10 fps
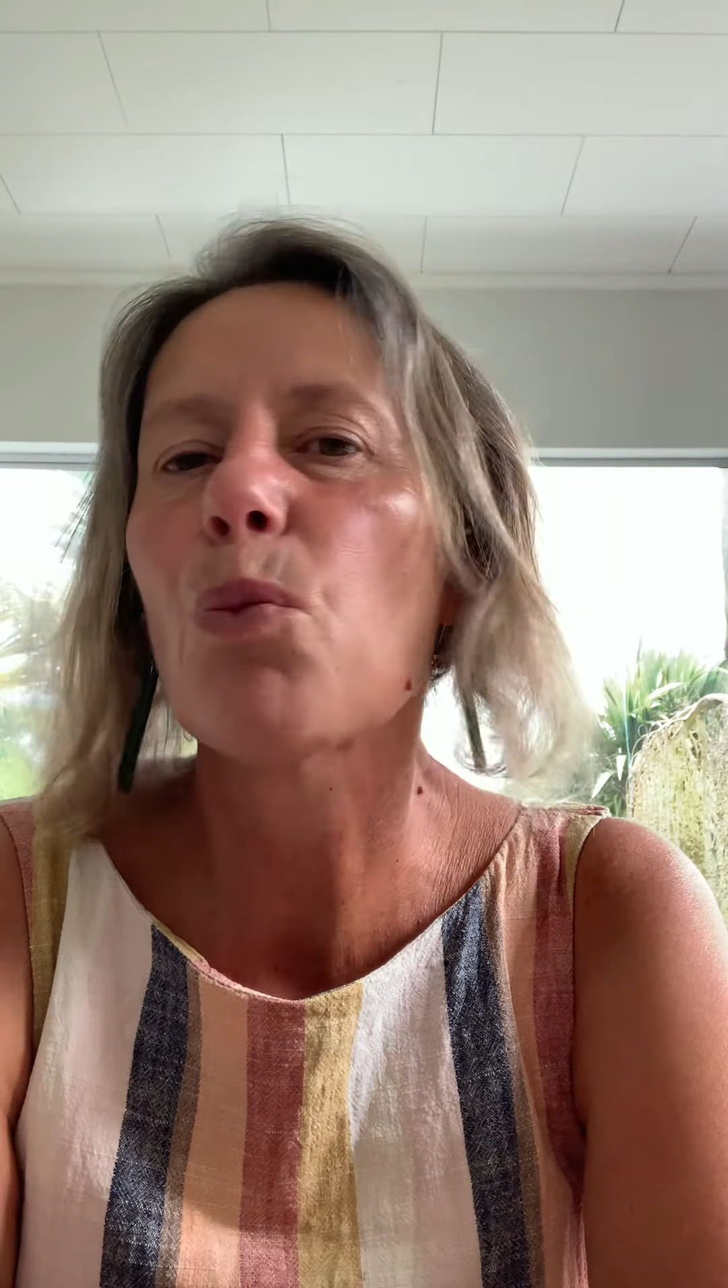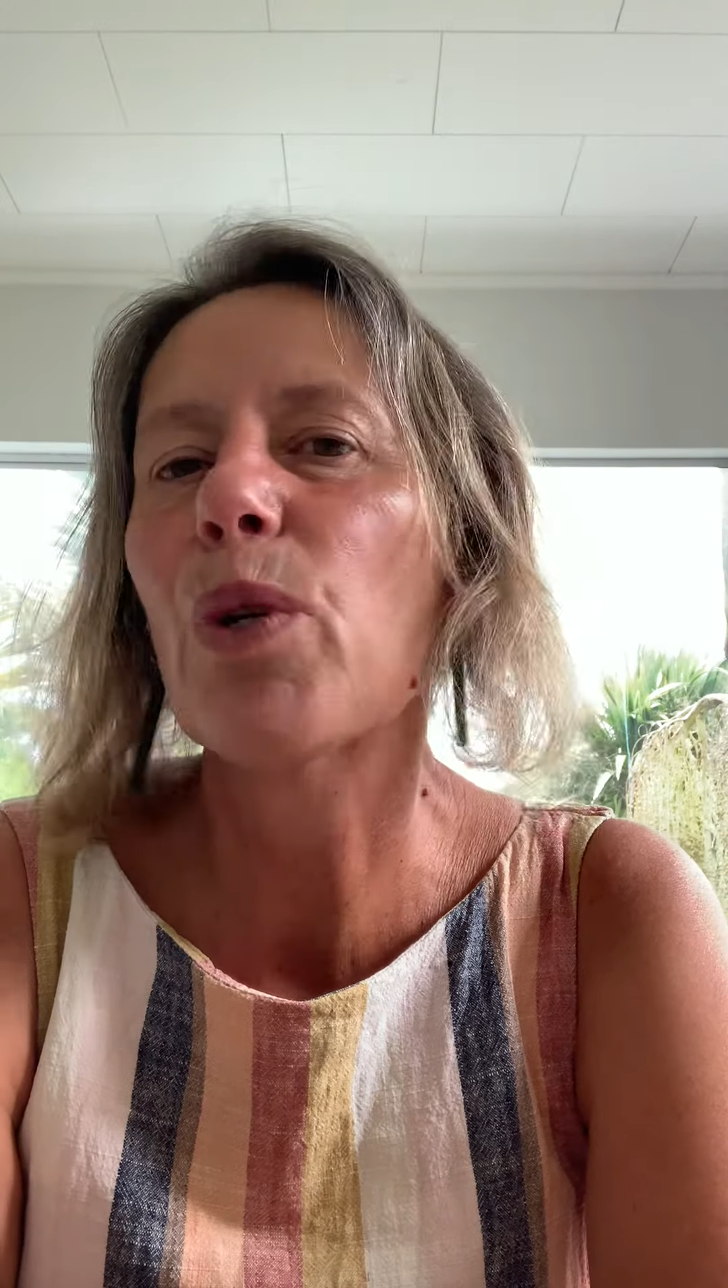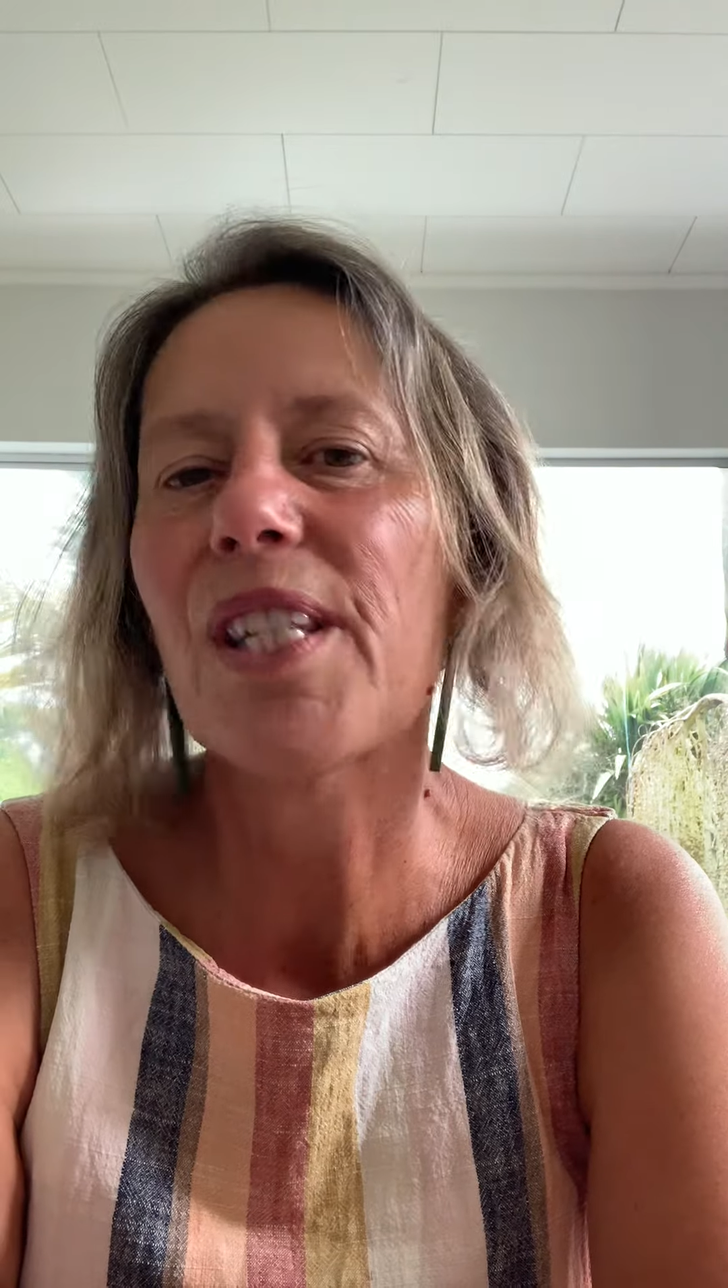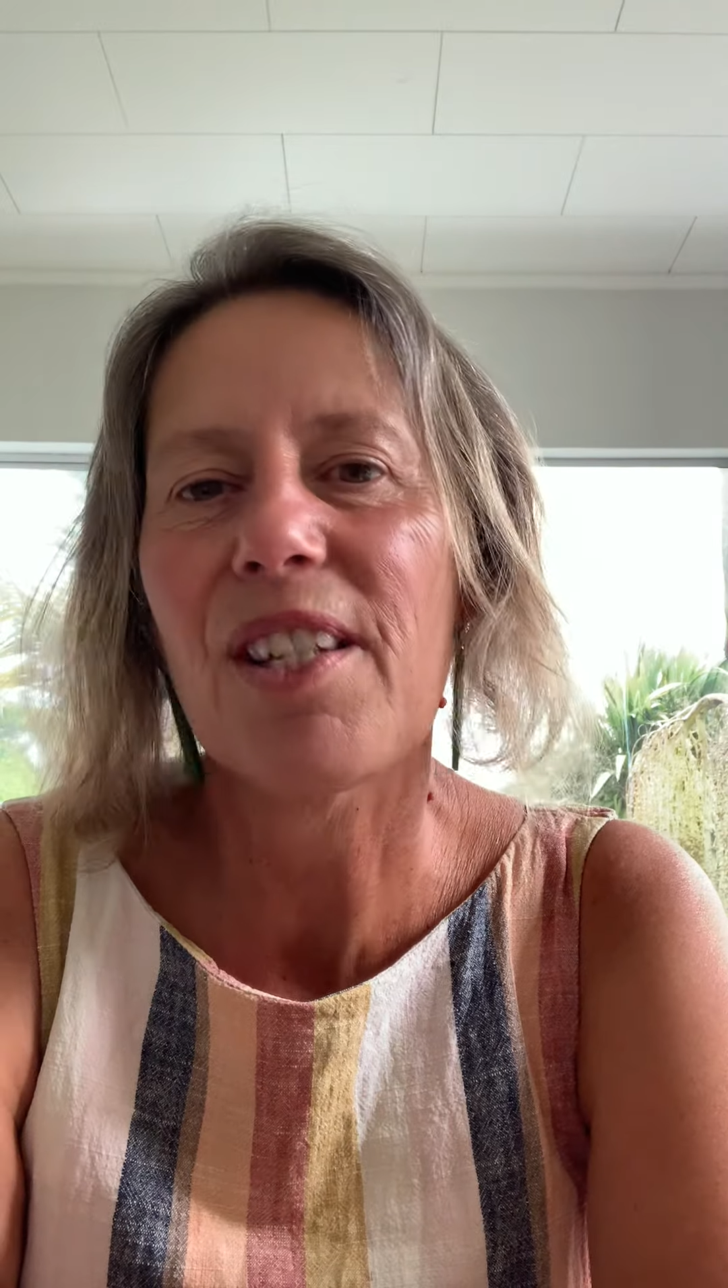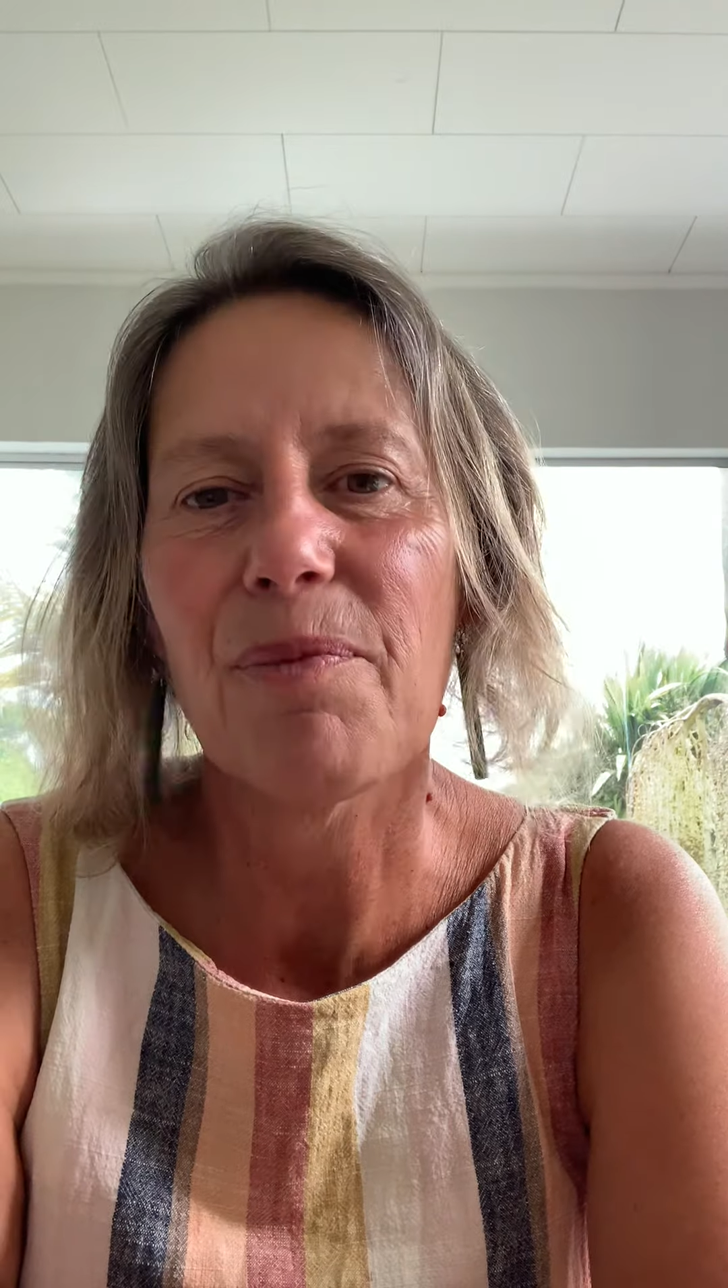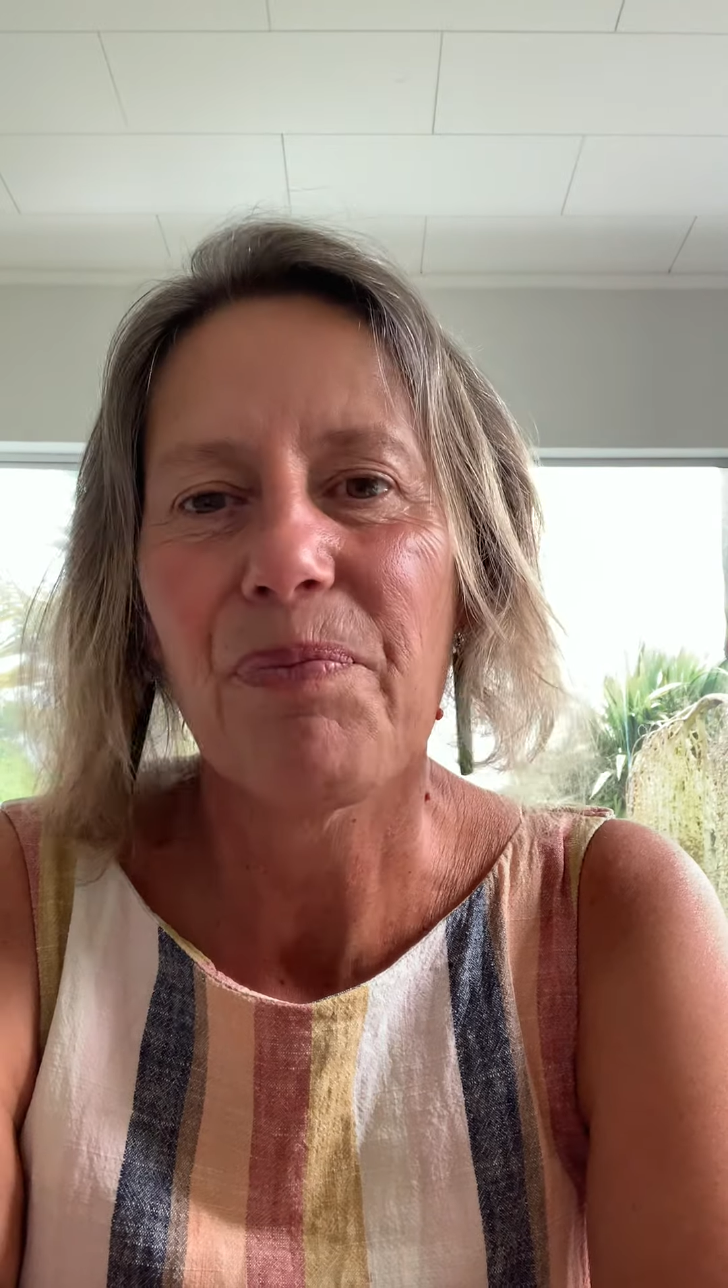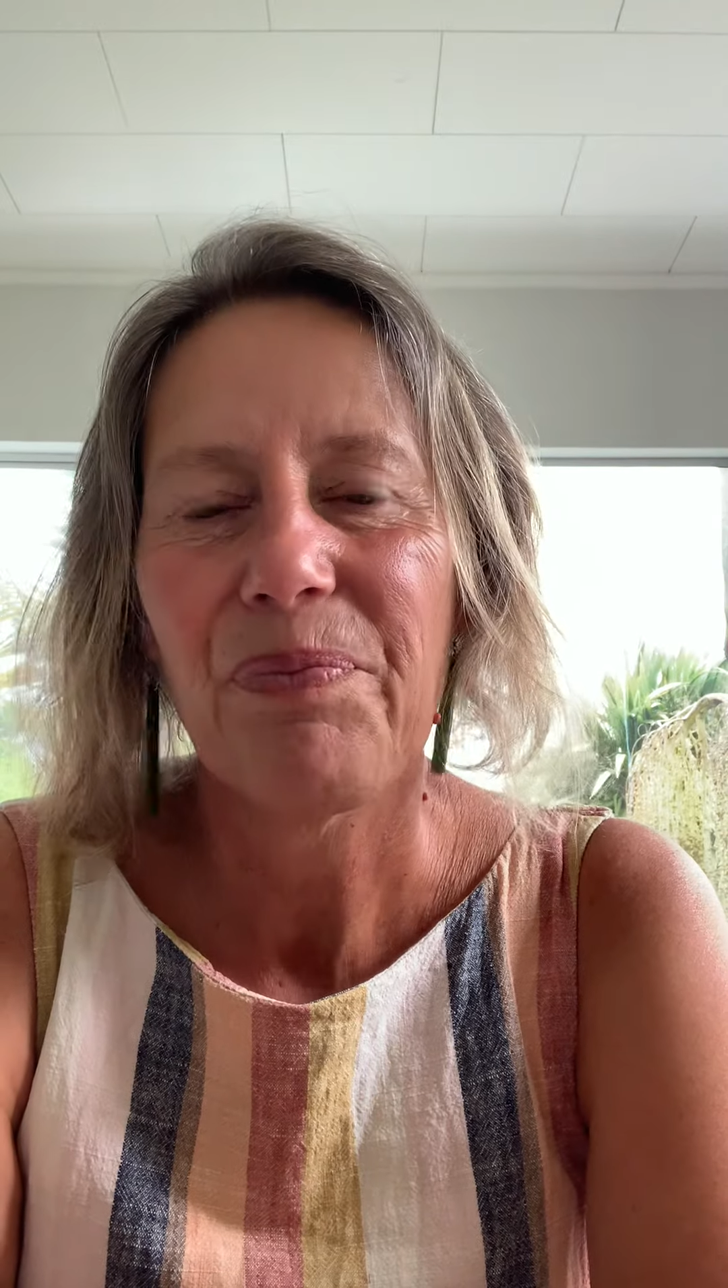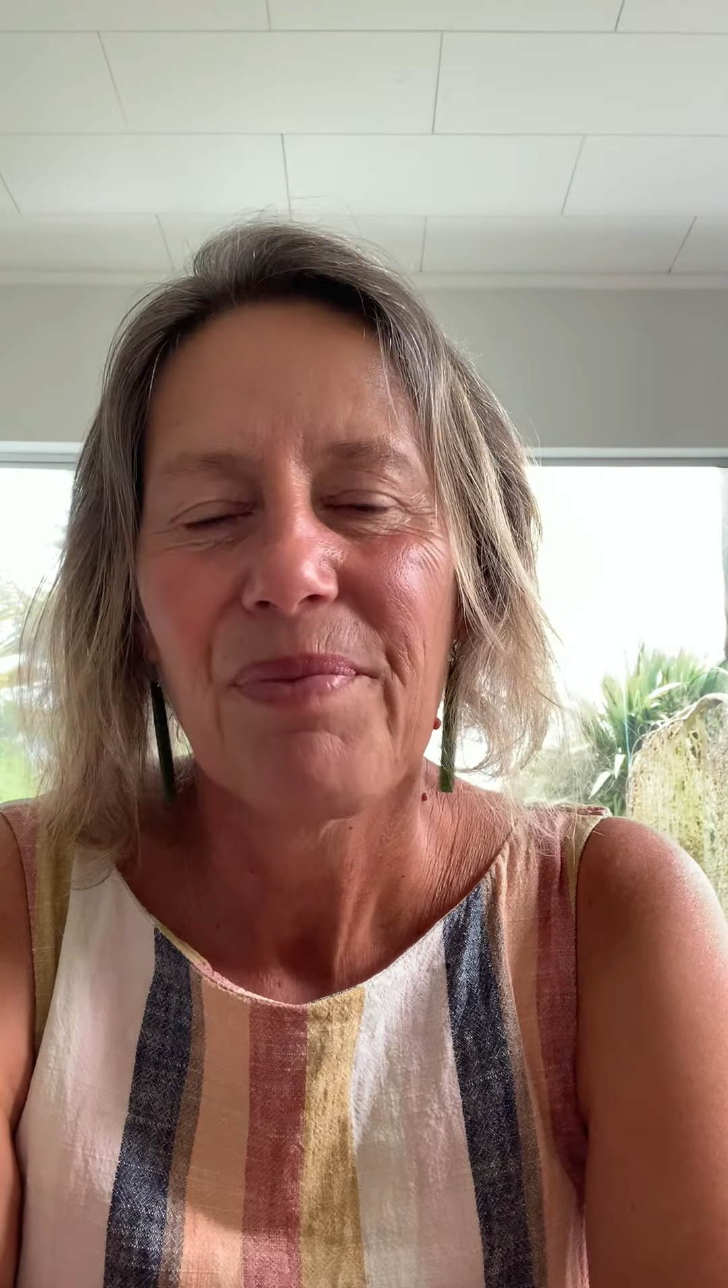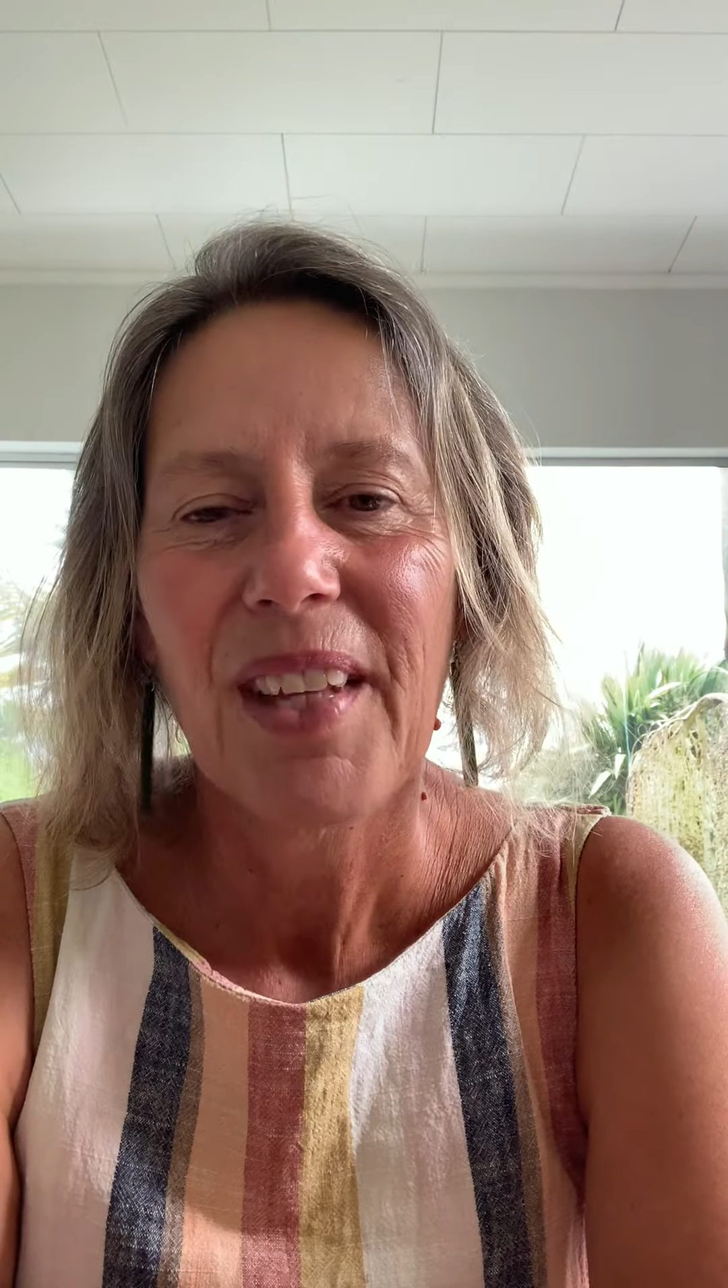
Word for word: wisdom,